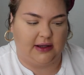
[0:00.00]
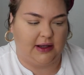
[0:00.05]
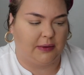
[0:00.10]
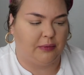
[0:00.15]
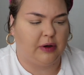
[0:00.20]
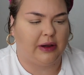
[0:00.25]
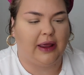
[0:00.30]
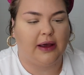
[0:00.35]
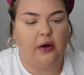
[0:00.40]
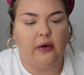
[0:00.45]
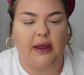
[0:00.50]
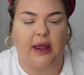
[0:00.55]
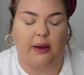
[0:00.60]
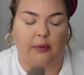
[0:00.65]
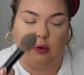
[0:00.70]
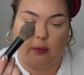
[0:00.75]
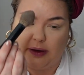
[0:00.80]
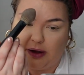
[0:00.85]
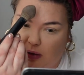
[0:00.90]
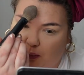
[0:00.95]
And we're like, okay,
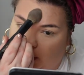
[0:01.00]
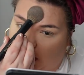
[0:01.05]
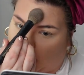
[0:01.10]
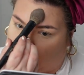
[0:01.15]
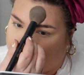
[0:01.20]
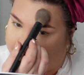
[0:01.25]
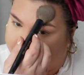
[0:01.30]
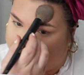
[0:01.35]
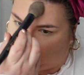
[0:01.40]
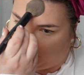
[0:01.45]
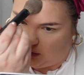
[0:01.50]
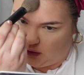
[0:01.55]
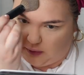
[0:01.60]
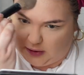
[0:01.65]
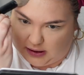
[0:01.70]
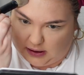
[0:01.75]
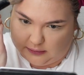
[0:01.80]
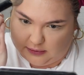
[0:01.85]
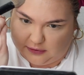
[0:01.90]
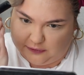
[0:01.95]
well, we could probably do the
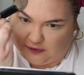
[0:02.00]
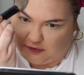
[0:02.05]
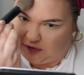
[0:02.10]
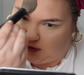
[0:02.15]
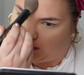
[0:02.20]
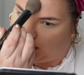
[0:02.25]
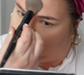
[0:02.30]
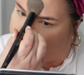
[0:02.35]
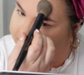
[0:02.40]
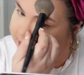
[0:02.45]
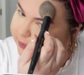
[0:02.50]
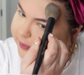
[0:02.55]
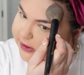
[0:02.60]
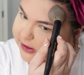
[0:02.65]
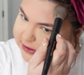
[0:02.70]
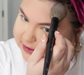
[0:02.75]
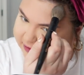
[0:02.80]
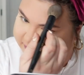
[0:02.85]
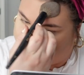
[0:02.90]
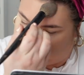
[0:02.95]
wedding with 50 people. We
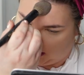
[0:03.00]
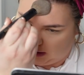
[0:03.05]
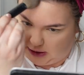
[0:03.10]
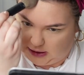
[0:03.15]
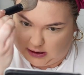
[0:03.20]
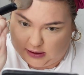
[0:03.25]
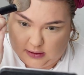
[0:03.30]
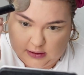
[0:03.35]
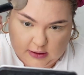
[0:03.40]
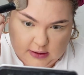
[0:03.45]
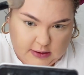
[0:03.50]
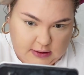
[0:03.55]
could definitely,